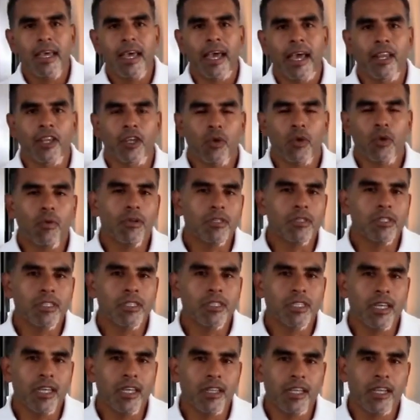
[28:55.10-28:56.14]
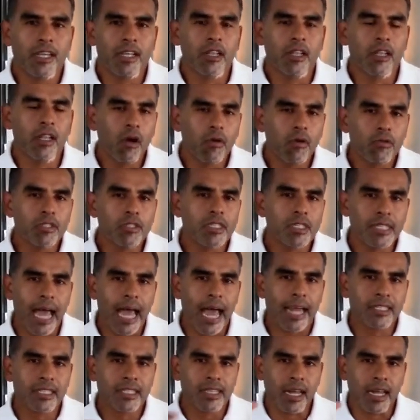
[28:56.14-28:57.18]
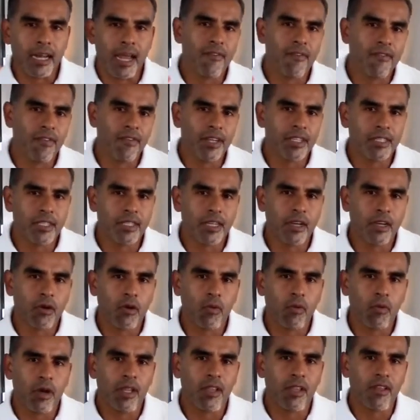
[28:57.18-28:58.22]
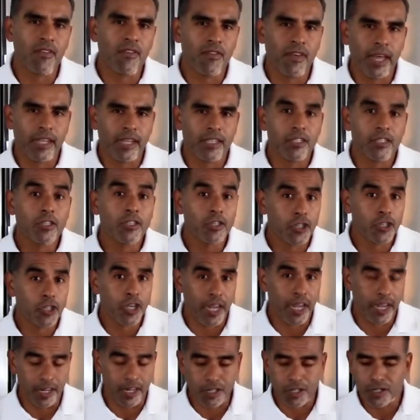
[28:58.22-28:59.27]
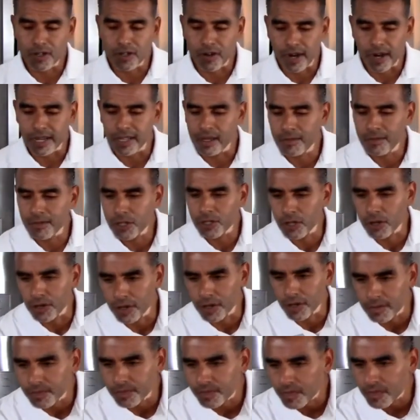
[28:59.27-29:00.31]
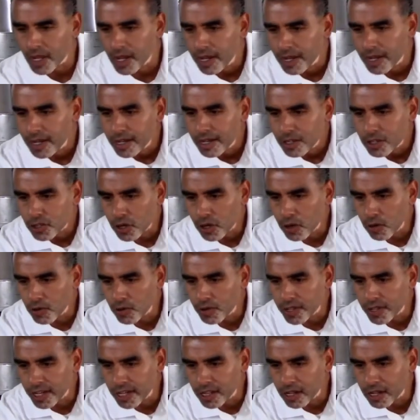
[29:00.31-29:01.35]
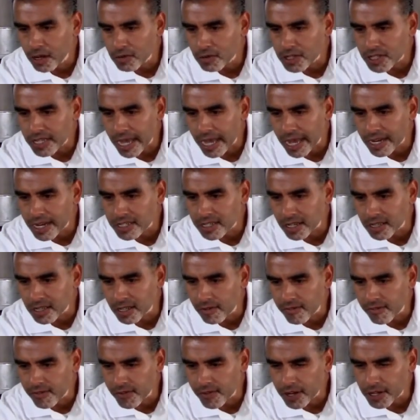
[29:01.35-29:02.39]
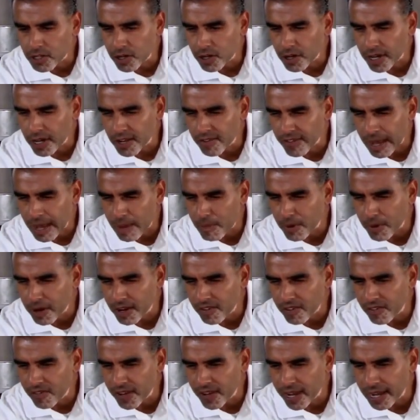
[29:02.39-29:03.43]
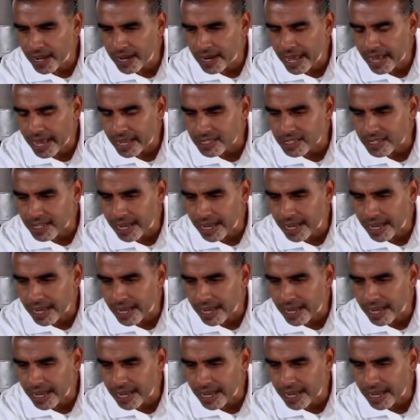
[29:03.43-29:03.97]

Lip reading: And you will see the load status on every single one of the fans change. All right, let me show you. So the load status on the freezer evaporator fan has